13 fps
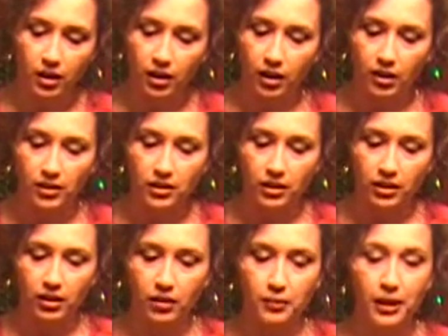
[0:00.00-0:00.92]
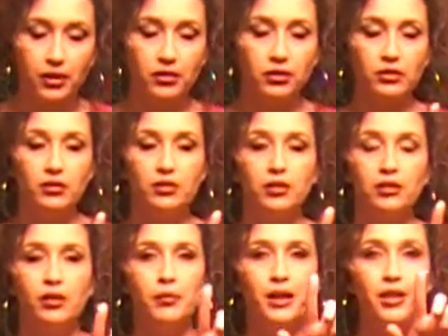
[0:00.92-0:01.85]
honestly, about
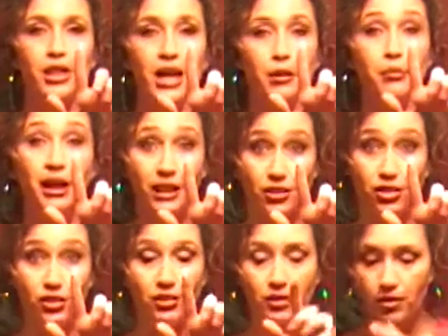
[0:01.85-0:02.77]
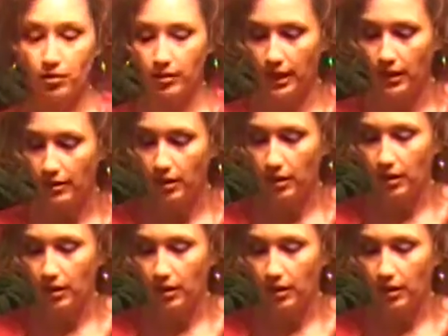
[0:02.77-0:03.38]
that much, okay?